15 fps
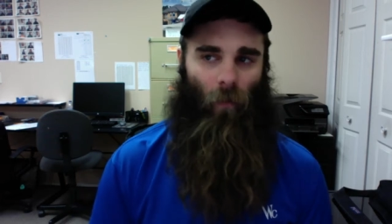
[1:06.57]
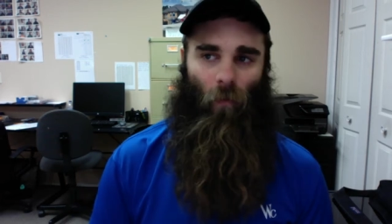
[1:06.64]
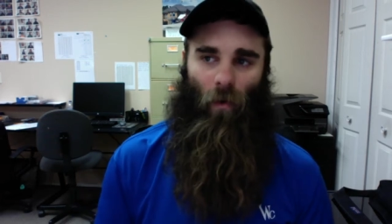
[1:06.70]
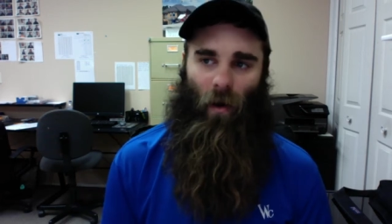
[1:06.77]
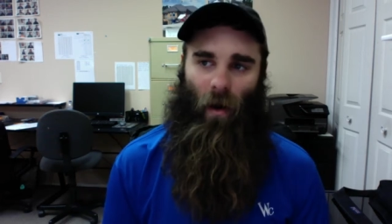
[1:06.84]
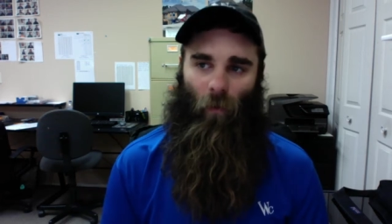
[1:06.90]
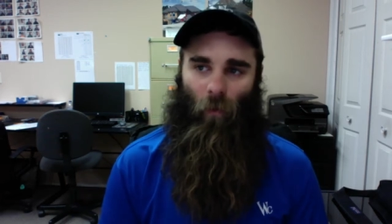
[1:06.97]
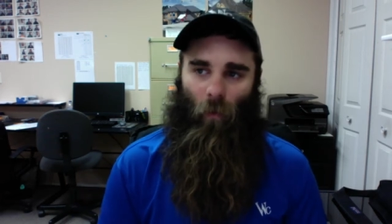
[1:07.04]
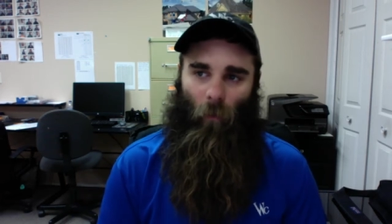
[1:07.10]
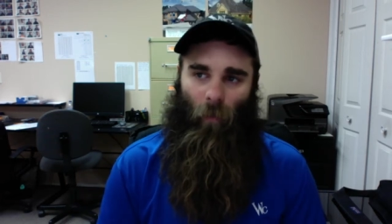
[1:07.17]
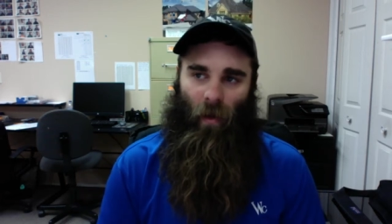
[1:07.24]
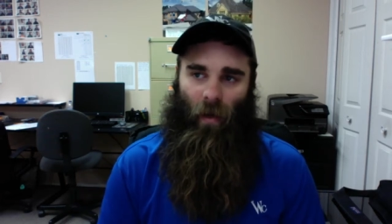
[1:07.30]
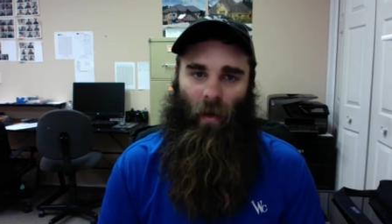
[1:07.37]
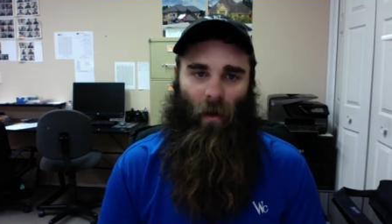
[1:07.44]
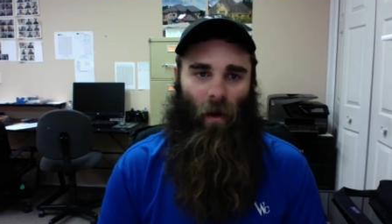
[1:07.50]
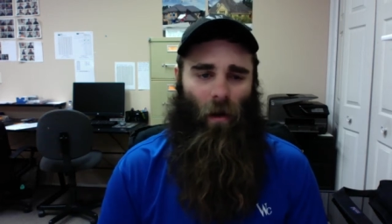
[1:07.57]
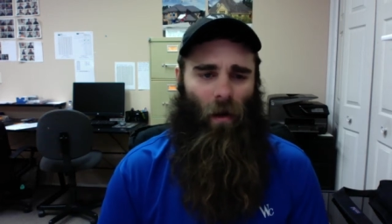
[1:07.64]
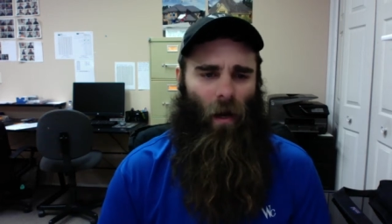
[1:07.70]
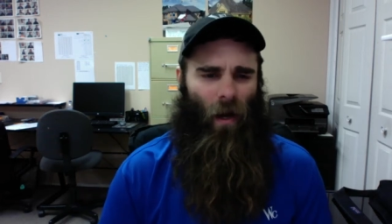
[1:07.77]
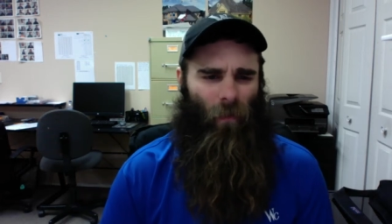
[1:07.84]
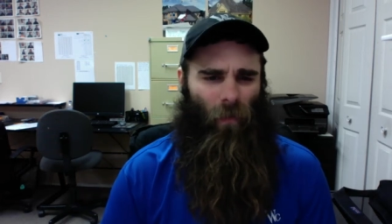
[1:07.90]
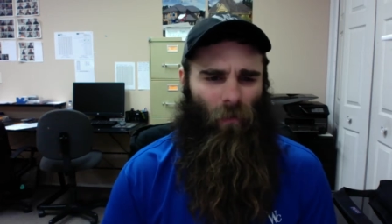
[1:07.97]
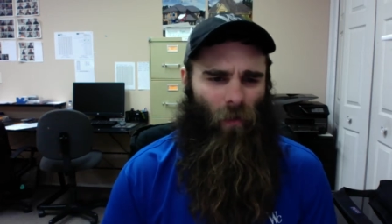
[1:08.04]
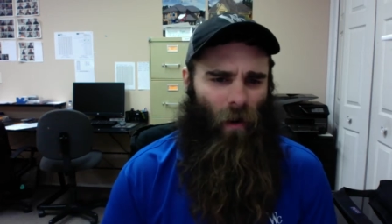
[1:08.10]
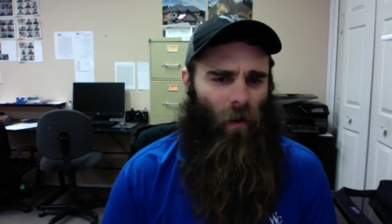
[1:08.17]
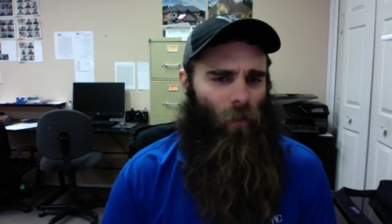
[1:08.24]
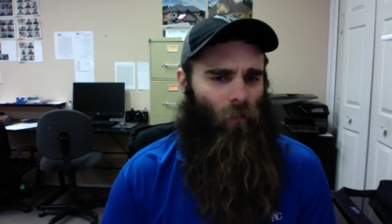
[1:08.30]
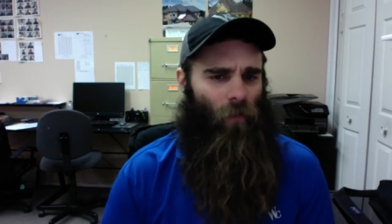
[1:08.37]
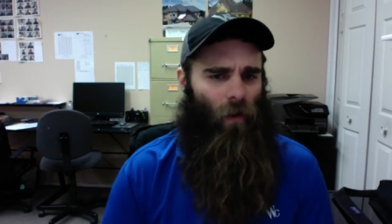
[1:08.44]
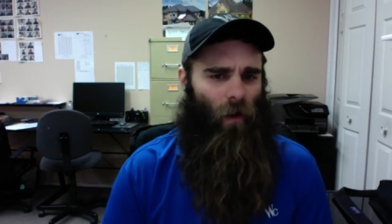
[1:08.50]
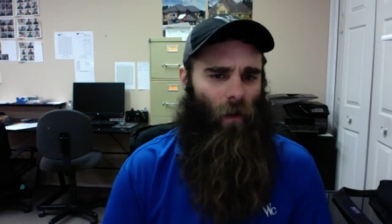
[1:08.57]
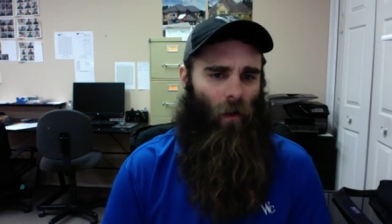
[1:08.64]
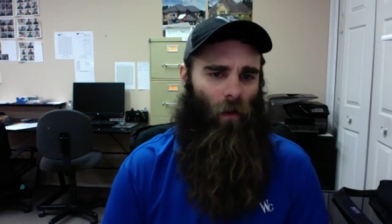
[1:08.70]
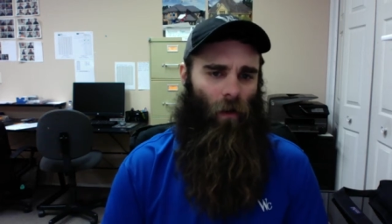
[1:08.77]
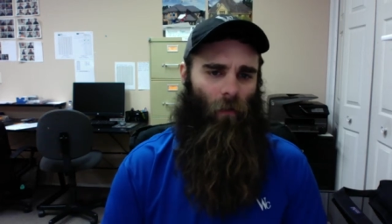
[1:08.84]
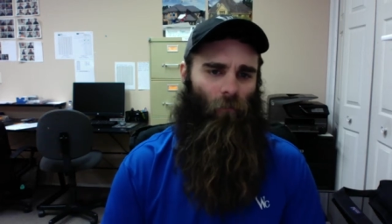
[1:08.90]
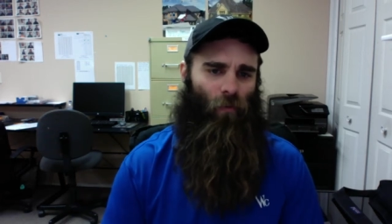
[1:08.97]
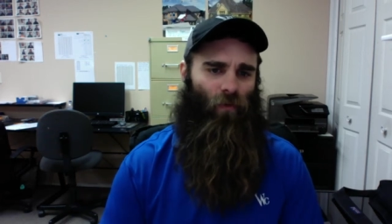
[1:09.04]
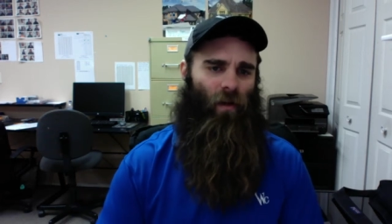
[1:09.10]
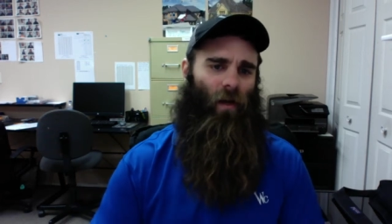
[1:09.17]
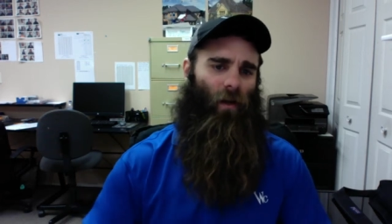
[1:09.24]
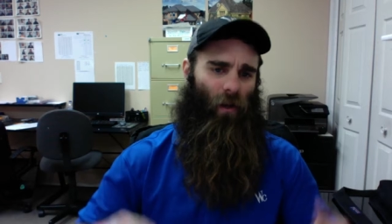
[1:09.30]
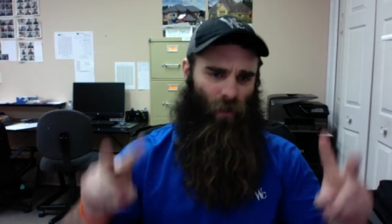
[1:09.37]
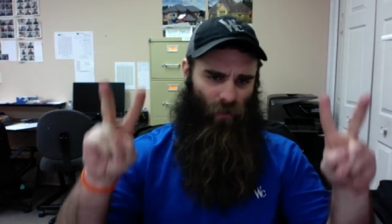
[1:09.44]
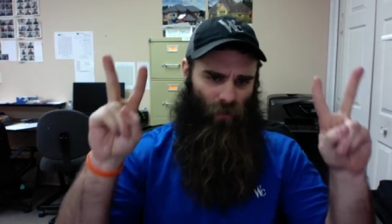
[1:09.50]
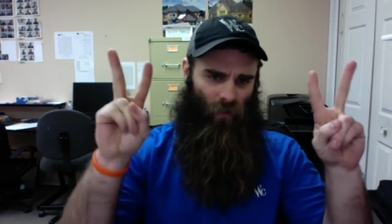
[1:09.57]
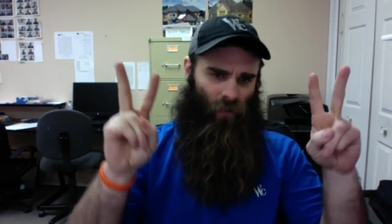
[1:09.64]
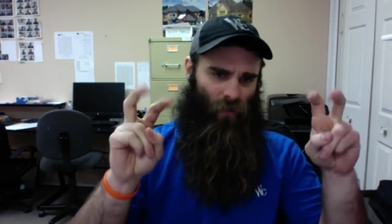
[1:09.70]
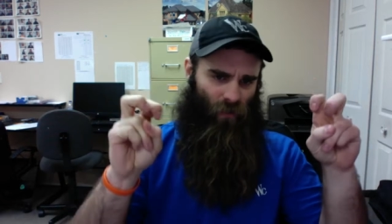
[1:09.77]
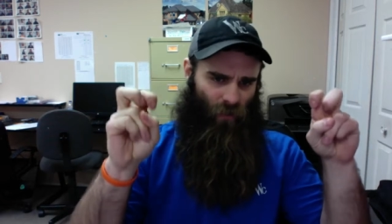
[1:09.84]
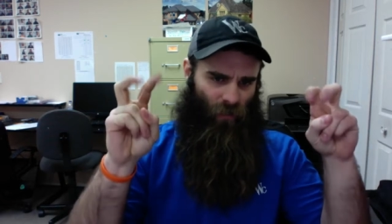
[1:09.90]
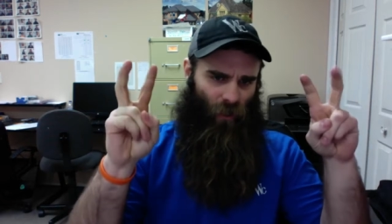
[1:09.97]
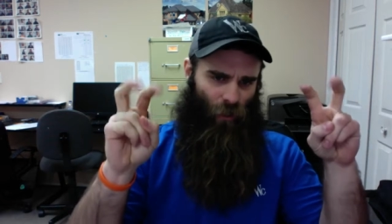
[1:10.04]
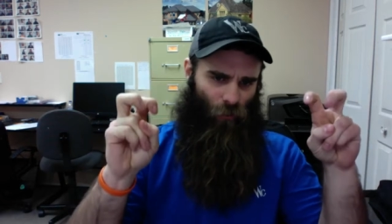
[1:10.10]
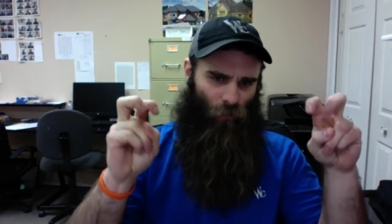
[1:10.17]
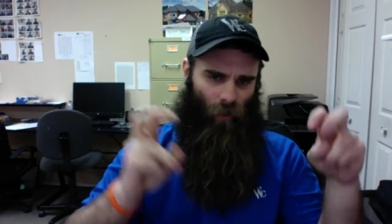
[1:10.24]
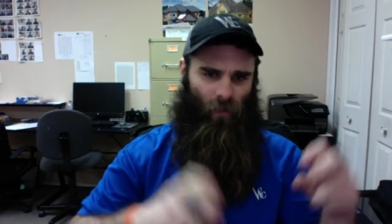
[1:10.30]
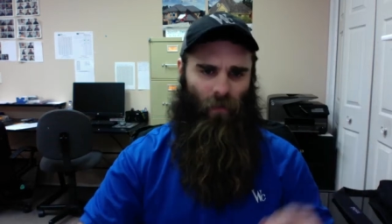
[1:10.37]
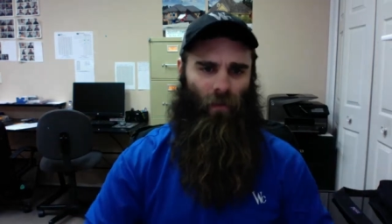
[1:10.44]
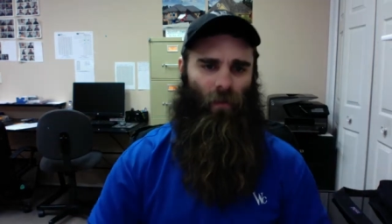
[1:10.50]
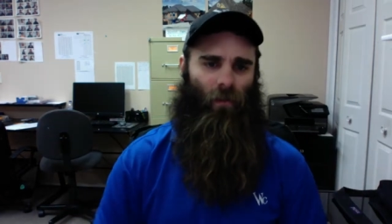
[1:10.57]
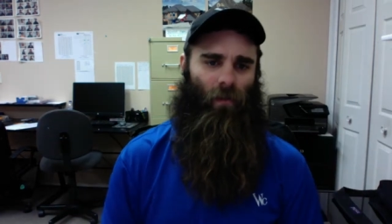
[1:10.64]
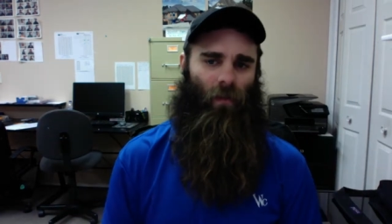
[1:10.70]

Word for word: We're not real big on copyright over here and protecting secrets.